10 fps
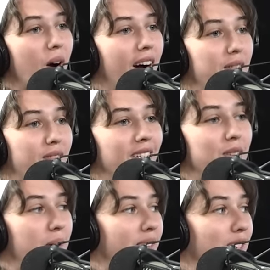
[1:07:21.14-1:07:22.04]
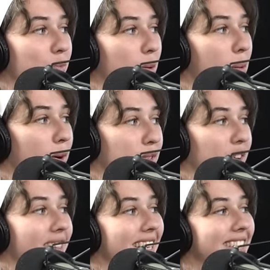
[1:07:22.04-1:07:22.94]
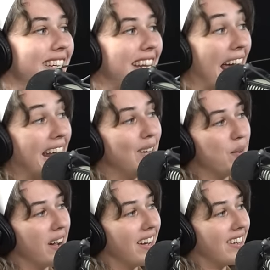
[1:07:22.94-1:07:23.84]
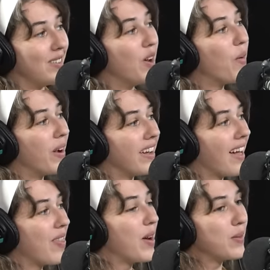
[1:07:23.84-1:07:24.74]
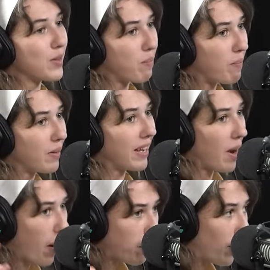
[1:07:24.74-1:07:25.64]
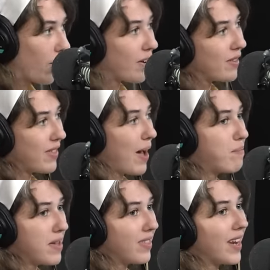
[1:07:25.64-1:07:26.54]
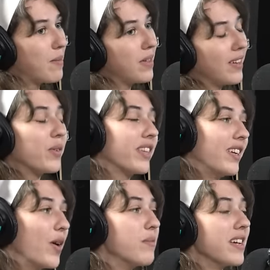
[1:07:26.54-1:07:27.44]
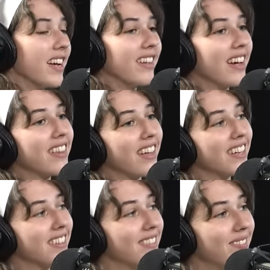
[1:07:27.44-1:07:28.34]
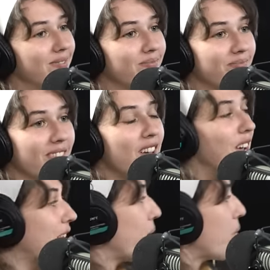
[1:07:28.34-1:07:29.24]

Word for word: how I felt about this proposal and they did it anyway, knowing, and then it was a like a part of that bit, then I'd be like, well, they know me and I like that. Mm. Can